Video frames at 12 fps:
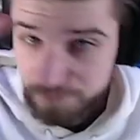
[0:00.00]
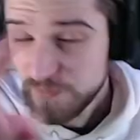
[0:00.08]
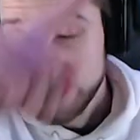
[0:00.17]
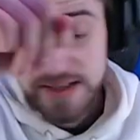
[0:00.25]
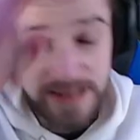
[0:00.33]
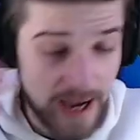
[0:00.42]

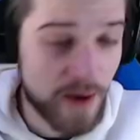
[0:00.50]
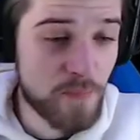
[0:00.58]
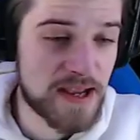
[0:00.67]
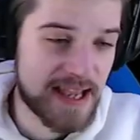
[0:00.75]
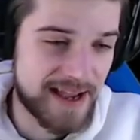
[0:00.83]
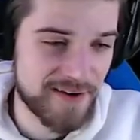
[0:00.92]
Now
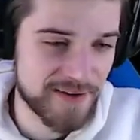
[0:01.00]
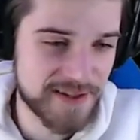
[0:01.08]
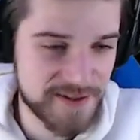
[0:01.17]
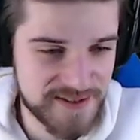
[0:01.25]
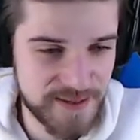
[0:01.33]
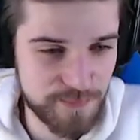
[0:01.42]
we get on to
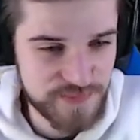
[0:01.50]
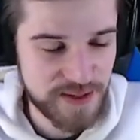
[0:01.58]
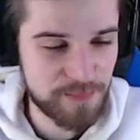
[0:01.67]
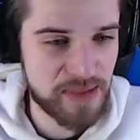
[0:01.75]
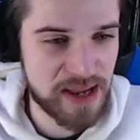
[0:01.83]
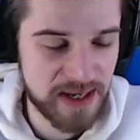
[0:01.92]
The Sims
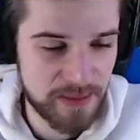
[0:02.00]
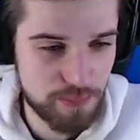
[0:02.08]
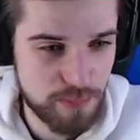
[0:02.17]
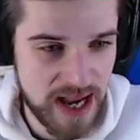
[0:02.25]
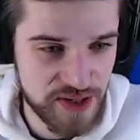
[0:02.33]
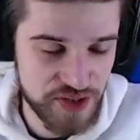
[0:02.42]
Making
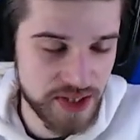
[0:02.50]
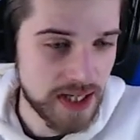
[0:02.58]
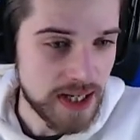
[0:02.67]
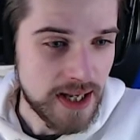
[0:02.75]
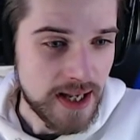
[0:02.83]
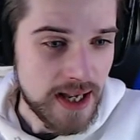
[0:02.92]
Magic.
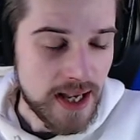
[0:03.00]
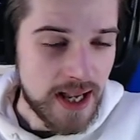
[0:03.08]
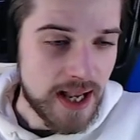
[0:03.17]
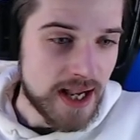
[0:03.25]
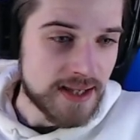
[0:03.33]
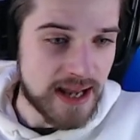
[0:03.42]

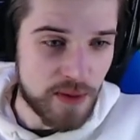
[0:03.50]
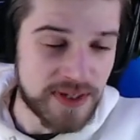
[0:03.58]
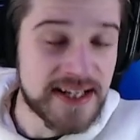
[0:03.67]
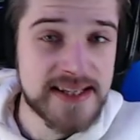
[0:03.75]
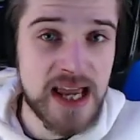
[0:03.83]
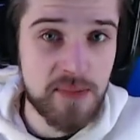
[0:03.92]
Now when
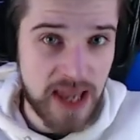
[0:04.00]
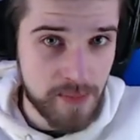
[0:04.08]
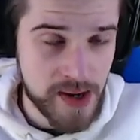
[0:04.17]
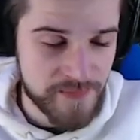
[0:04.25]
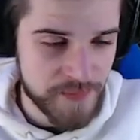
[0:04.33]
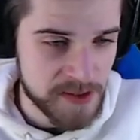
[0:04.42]
this game came
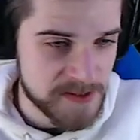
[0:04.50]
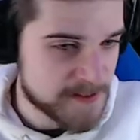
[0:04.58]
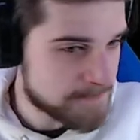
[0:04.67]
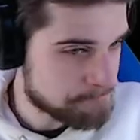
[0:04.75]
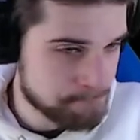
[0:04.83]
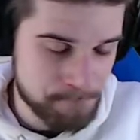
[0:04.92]
out first,
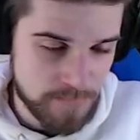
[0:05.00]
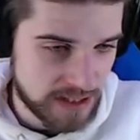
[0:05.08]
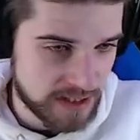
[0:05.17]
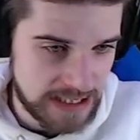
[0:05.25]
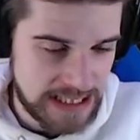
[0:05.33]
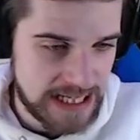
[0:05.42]

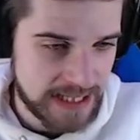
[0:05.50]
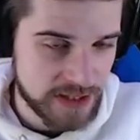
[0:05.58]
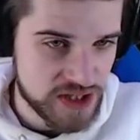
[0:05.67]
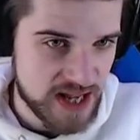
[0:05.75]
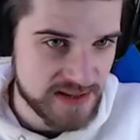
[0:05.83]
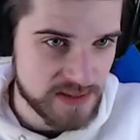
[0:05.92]
I didn't get the
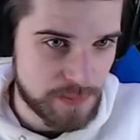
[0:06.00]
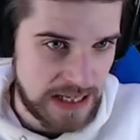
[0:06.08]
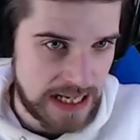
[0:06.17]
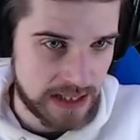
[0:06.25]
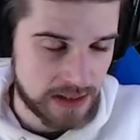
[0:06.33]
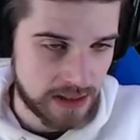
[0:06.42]
chance to
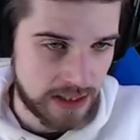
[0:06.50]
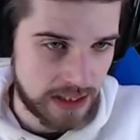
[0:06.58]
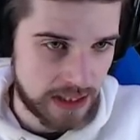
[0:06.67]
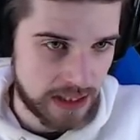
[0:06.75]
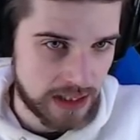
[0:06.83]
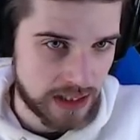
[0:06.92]
play
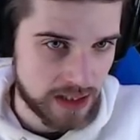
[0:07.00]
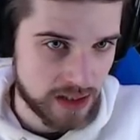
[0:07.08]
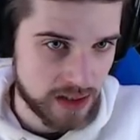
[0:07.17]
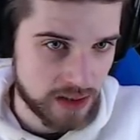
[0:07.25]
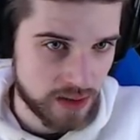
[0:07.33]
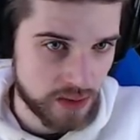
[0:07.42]

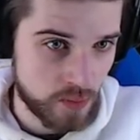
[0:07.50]
it.